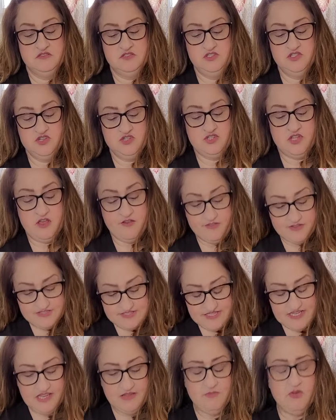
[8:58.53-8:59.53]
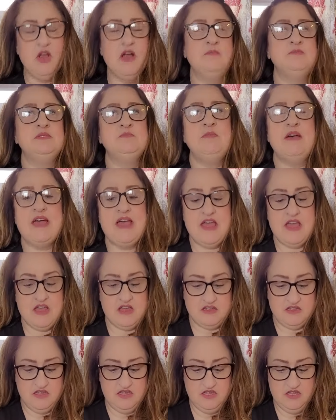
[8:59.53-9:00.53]
your self-esteem comes
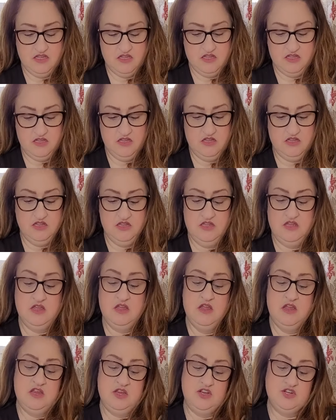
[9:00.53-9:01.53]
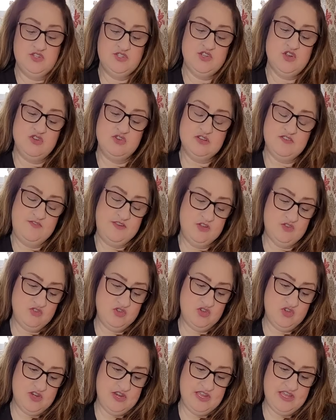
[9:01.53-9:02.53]
back. You're starting to feel
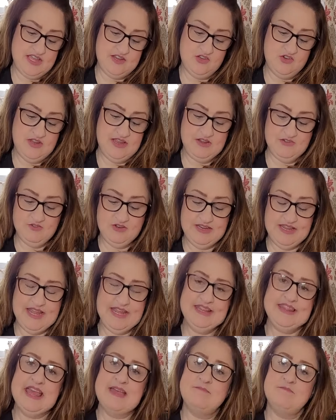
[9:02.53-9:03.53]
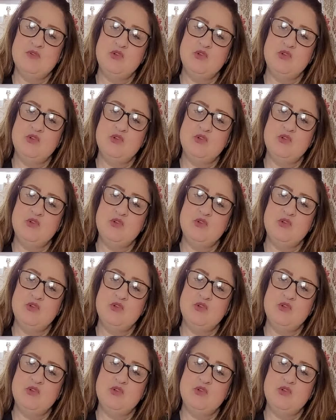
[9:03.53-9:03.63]
good again. You get regain that